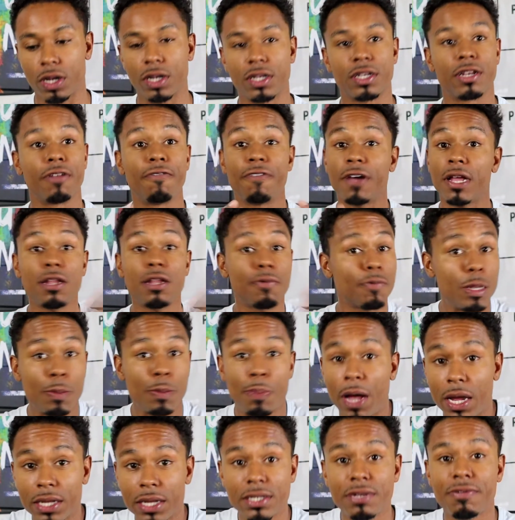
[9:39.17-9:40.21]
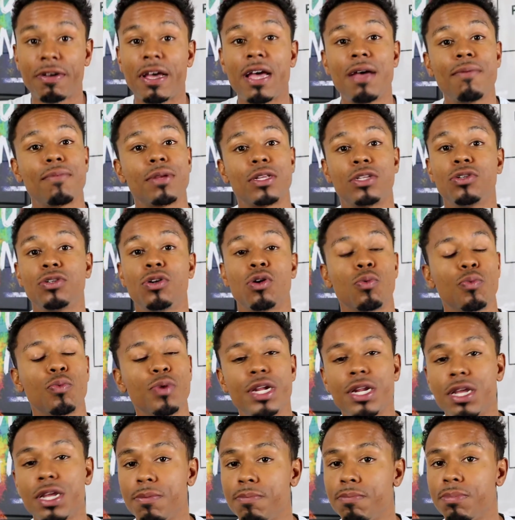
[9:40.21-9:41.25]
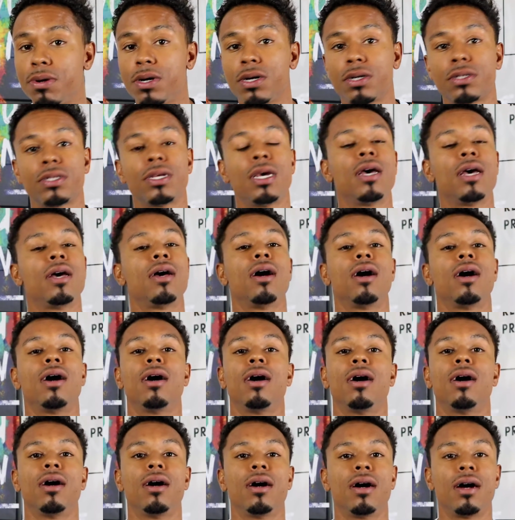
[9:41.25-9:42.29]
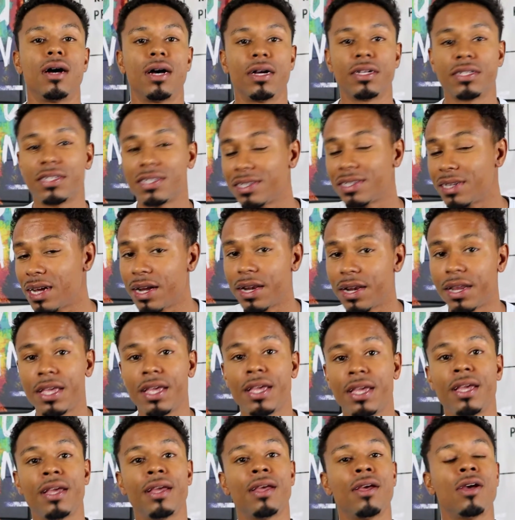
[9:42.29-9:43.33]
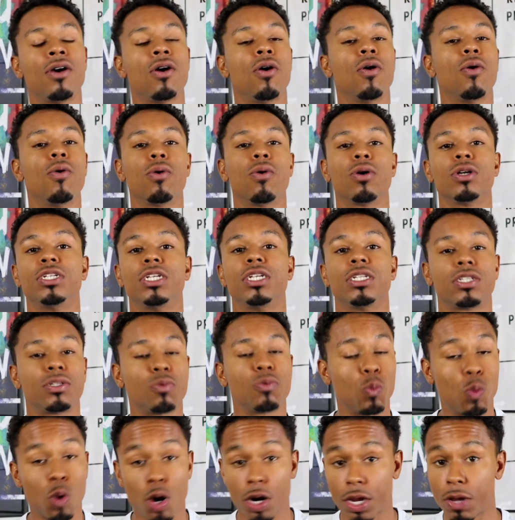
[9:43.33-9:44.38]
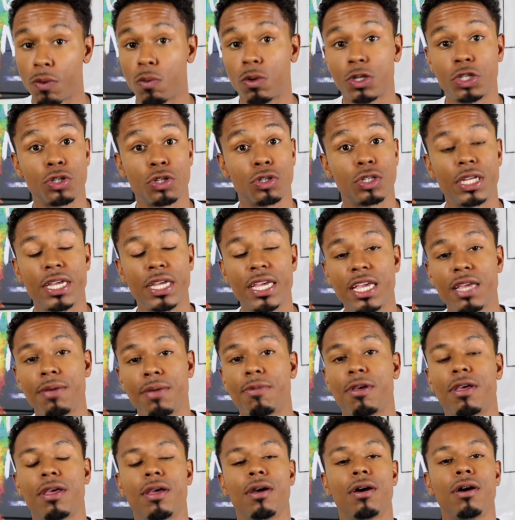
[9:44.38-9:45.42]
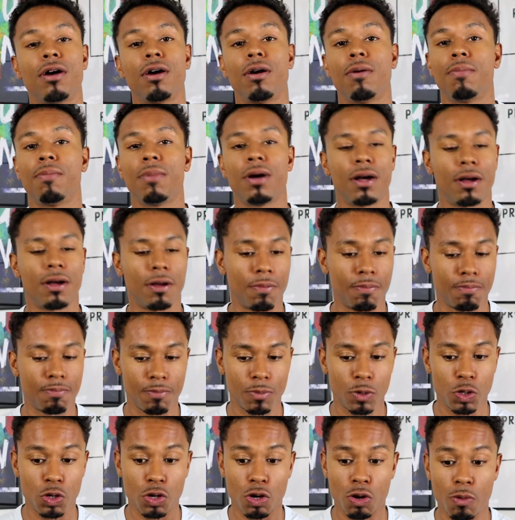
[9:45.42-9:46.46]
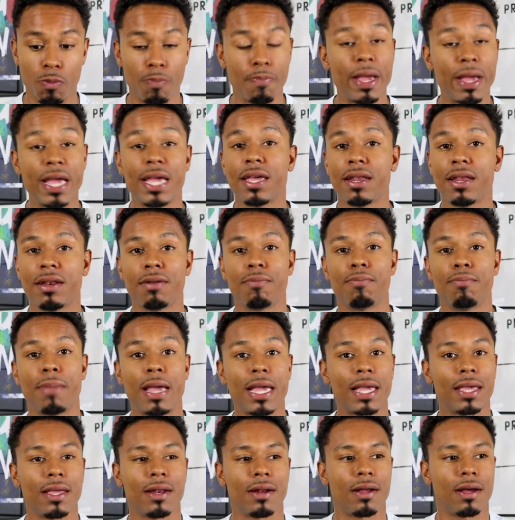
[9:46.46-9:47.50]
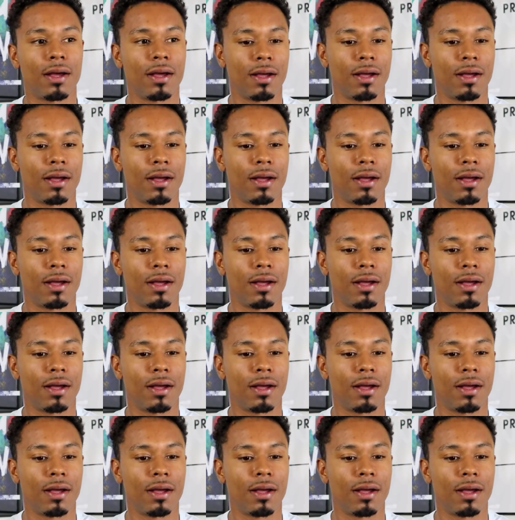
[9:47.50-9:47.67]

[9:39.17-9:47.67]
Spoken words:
Developing positive habits, reading books, studying, or just working with your team, making